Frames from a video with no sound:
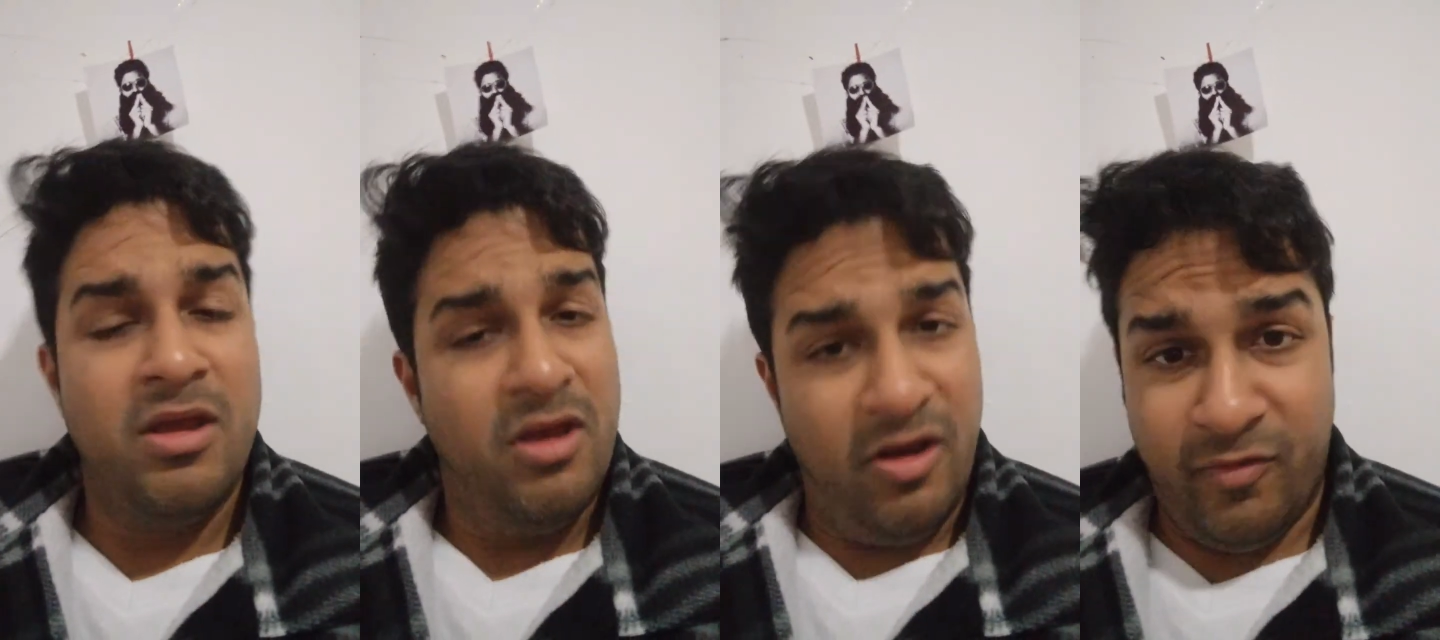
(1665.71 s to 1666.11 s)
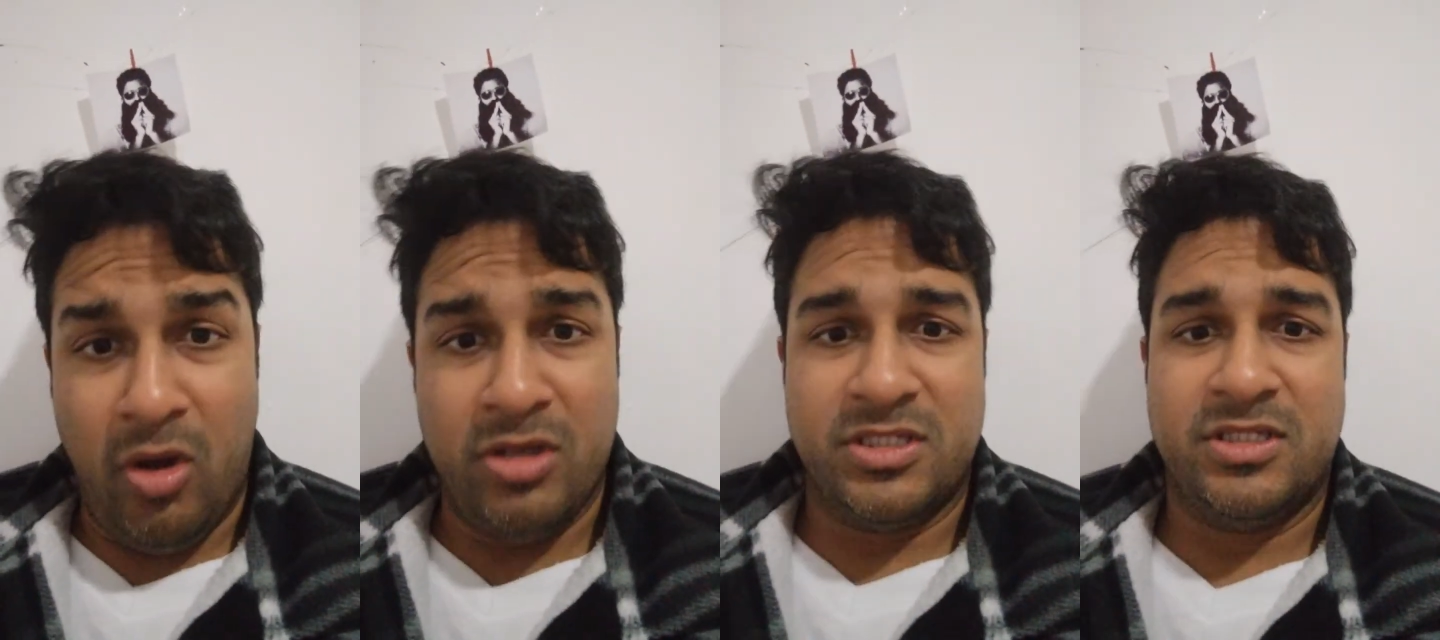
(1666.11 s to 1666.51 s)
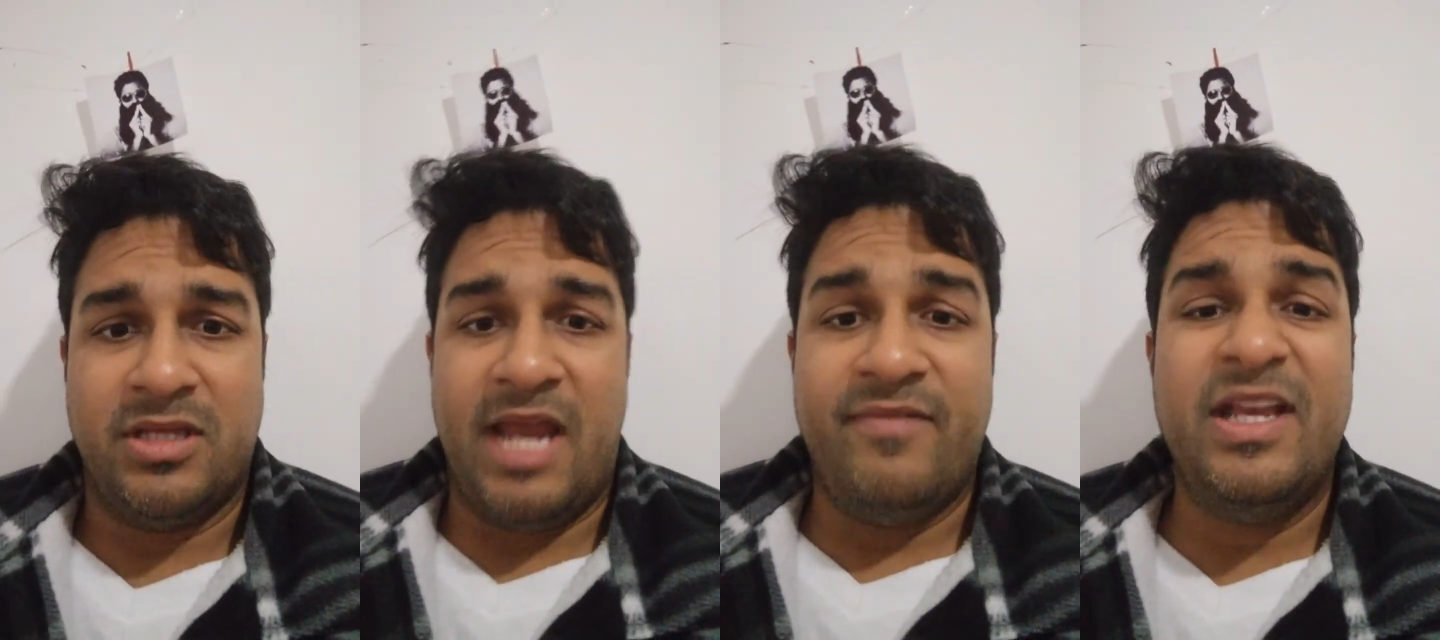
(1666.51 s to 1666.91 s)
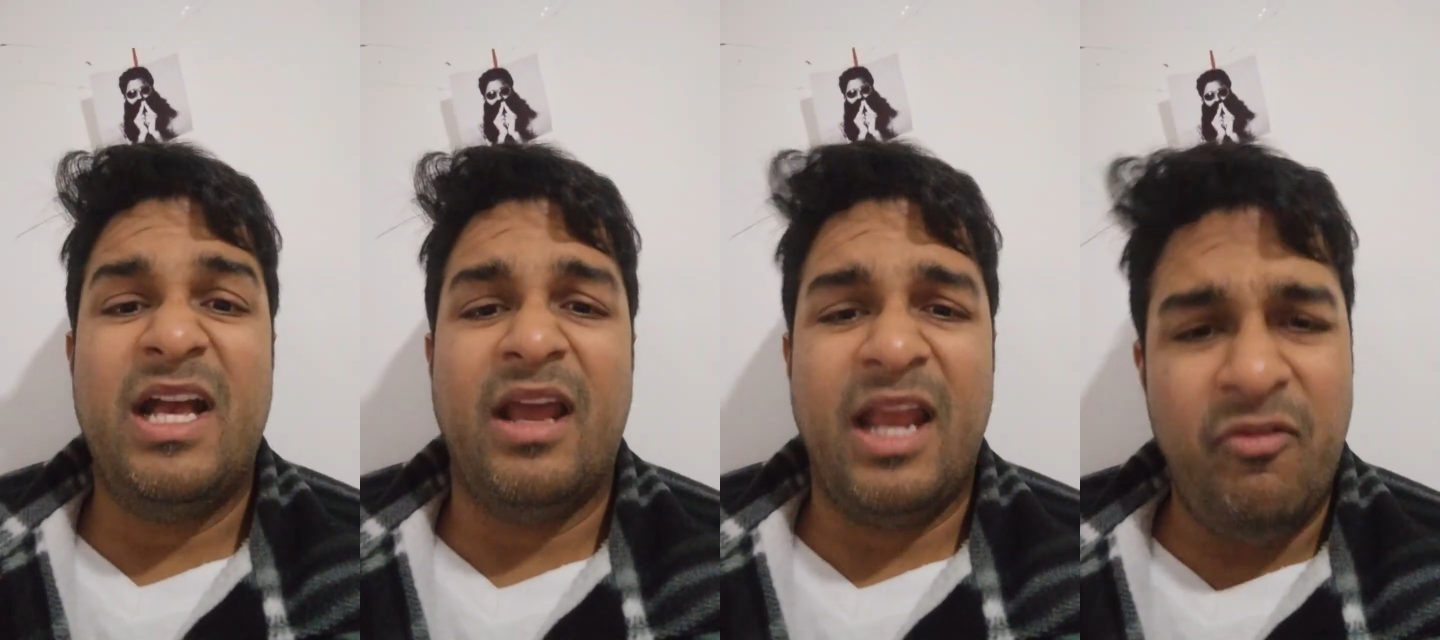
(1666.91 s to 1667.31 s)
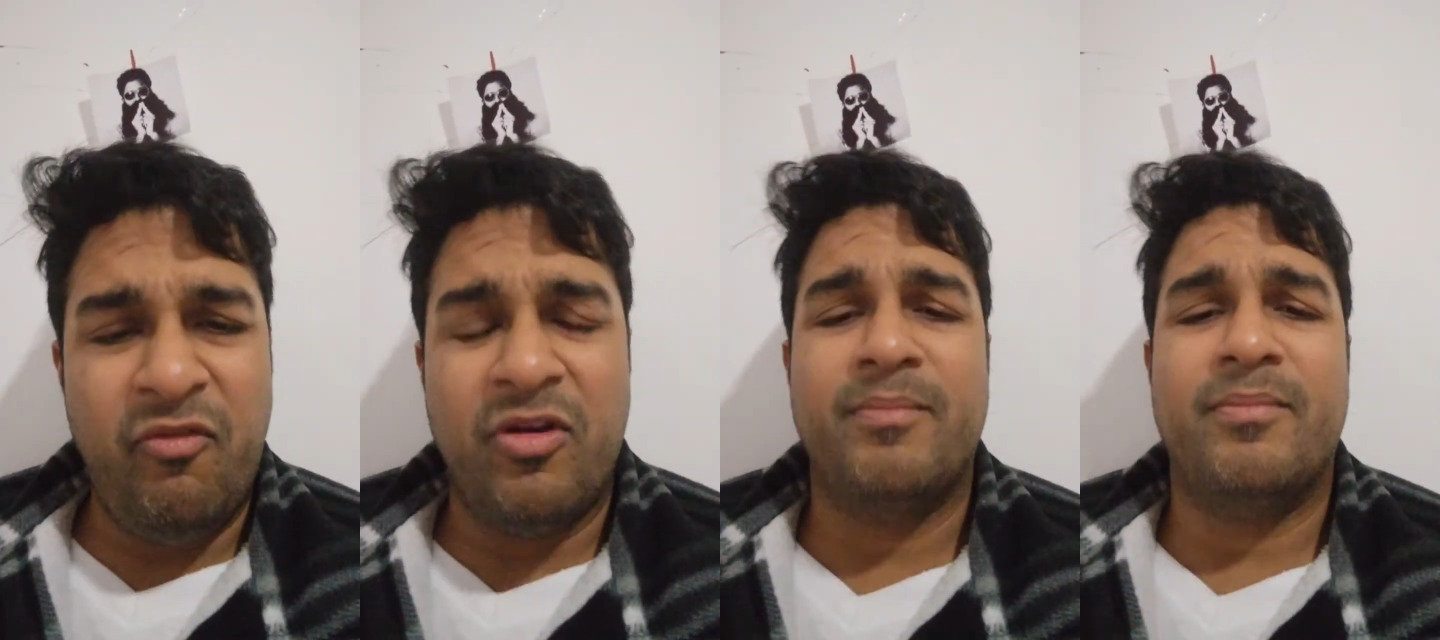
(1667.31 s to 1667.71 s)
of course, and we crave
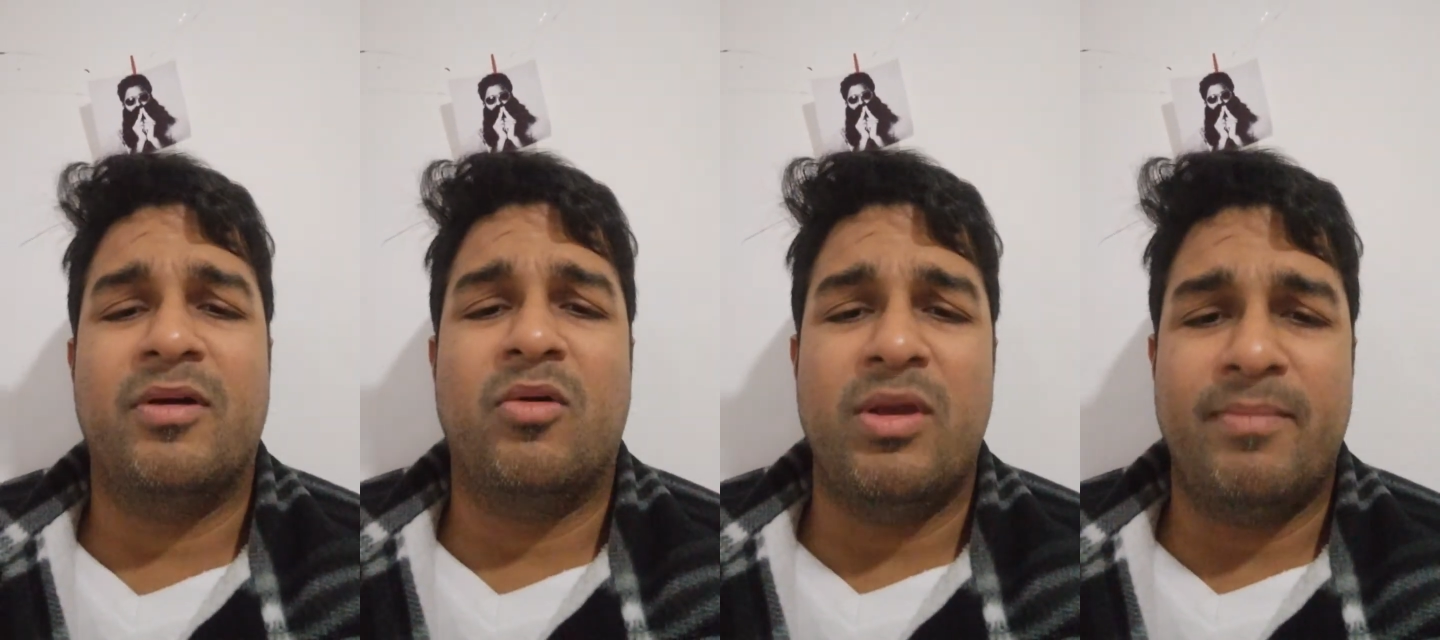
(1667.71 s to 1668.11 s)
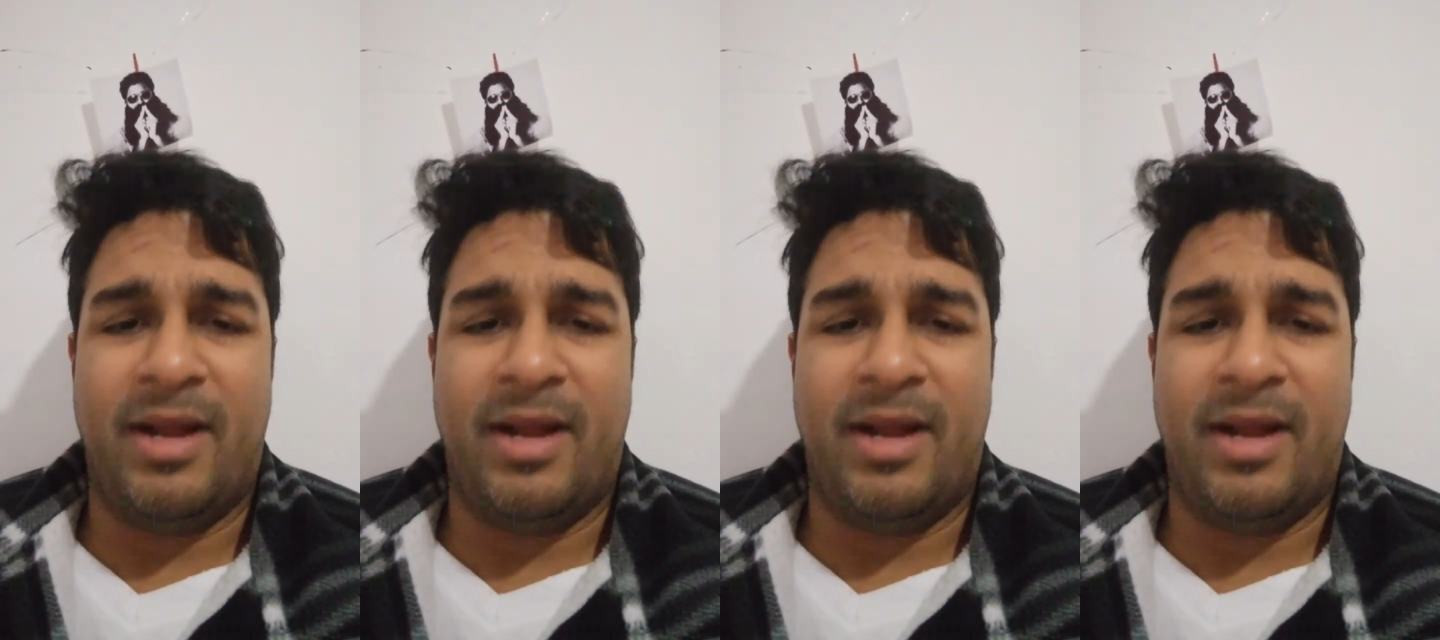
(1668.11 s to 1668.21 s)
for going